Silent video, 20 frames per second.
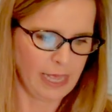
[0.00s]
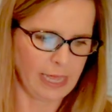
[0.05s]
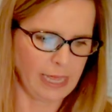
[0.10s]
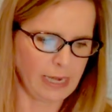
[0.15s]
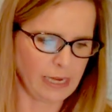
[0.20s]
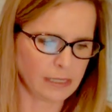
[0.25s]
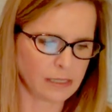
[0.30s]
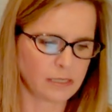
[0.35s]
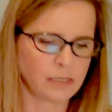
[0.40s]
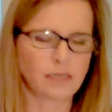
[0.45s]

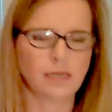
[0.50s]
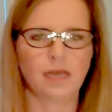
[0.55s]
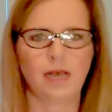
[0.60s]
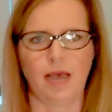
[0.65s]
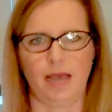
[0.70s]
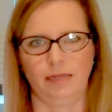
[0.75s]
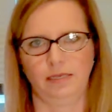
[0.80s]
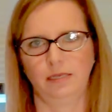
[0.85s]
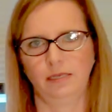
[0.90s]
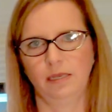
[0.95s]
it is
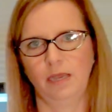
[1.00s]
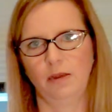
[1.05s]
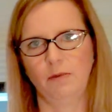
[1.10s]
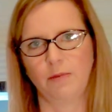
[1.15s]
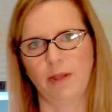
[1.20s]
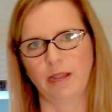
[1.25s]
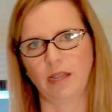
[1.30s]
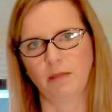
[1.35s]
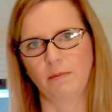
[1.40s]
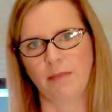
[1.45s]
not a
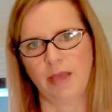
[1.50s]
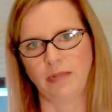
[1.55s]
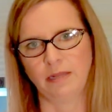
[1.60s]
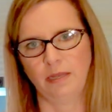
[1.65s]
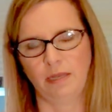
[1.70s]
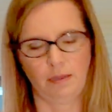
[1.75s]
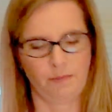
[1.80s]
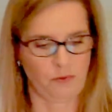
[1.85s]
recommended